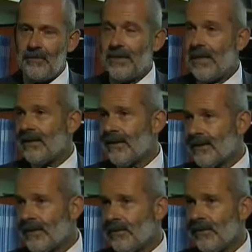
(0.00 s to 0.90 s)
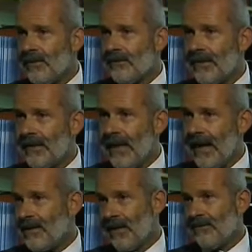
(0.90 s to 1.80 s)
If we take the example of the
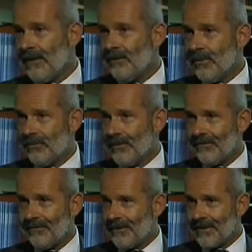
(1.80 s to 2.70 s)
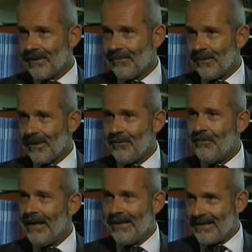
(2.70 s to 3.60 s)
HIV movement, for example, there
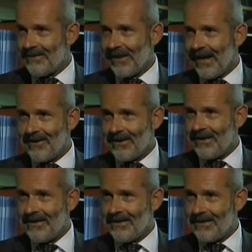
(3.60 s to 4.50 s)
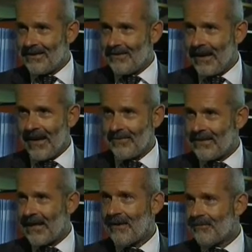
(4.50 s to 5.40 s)
were many similarities.
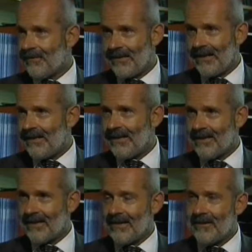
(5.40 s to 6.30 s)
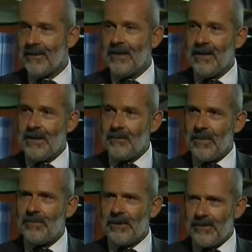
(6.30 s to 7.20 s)
Perhaps 10 or 15 years ago,
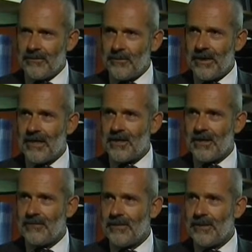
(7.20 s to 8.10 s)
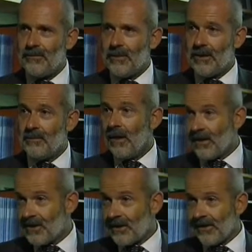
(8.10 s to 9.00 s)
people living with HIV were
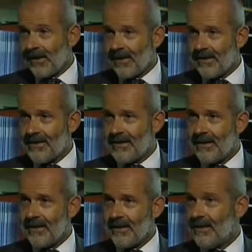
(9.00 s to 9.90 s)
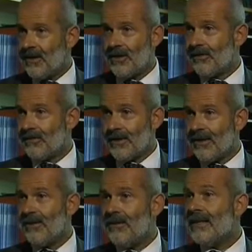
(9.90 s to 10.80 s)
marginalised, the condition
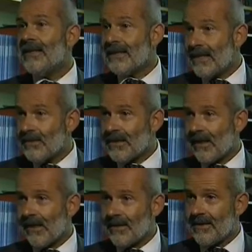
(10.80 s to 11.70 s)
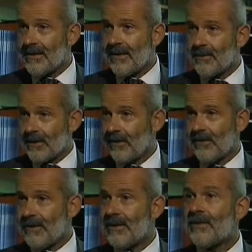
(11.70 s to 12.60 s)
was hugely stigmatised, there was a
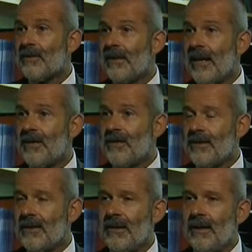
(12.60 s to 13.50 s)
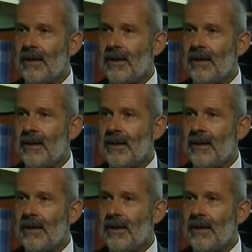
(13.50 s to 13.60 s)
lot of discrimination.